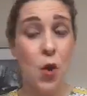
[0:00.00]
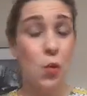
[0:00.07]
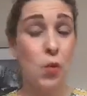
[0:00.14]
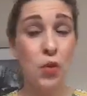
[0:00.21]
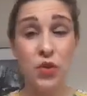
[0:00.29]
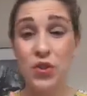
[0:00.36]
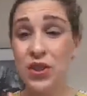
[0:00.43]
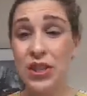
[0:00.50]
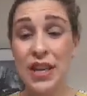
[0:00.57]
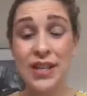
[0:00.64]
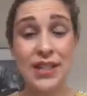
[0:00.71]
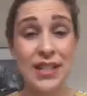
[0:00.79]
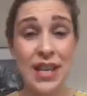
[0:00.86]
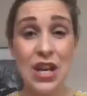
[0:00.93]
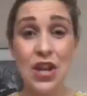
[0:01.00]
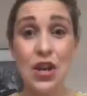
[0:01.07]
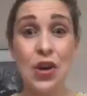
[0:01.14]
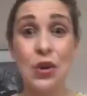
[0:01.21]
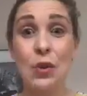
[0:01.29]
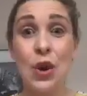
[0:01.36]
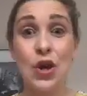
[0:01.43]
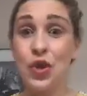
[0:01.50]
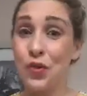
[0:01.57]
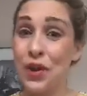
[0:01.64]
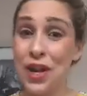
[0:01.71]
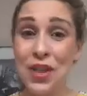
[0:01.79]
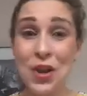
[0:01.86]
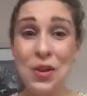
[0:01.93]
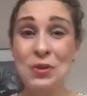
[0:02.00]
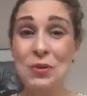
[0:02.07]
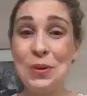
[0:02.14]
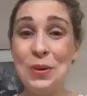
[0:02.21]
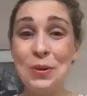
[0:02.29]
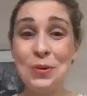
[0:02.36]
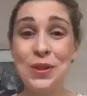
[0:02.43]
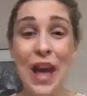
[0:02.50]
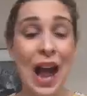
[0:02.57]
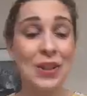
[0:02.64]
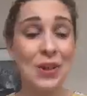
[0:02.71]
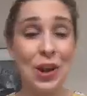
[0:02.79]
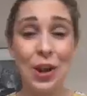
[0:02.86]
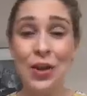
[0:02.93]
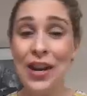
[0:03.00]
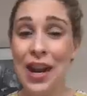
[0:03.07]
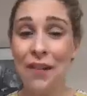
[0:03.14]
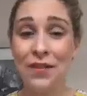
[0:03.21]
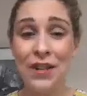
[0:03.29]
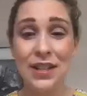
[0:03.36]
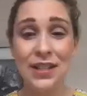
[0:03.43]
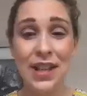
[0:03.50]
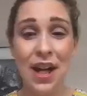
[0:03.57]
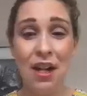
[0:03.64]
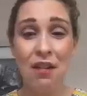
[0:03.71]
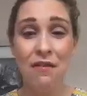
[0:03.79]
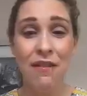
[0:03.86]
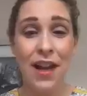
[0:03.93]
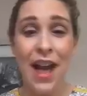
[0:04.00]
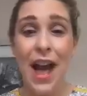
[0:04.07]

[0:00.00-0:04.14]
once they see you treating those wounds, actually looking after yourself,